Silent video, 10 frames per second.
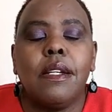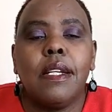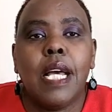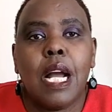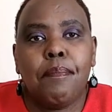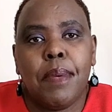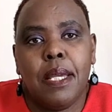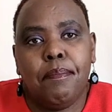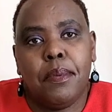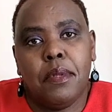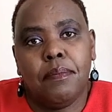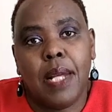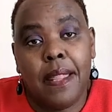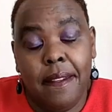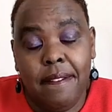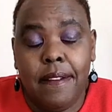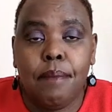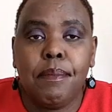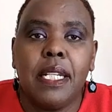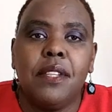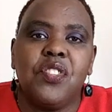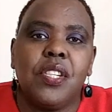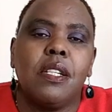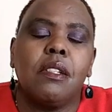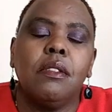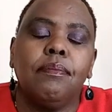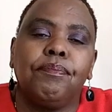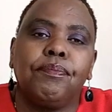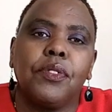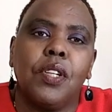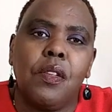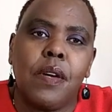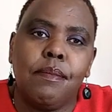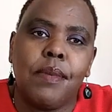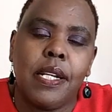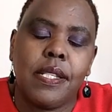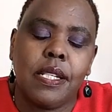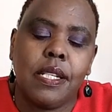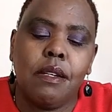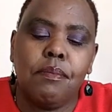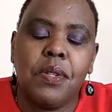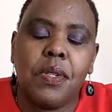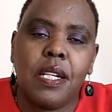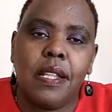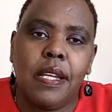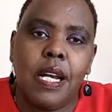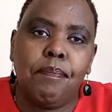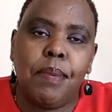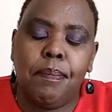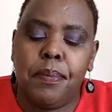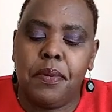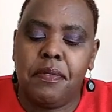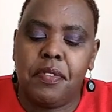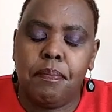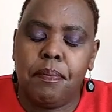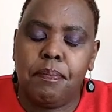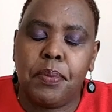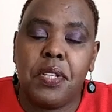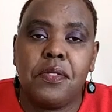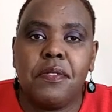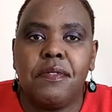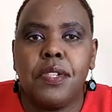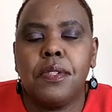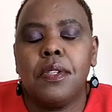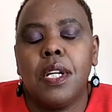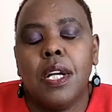young people and the family in general, although I said I'll be looking at the young people from point of view,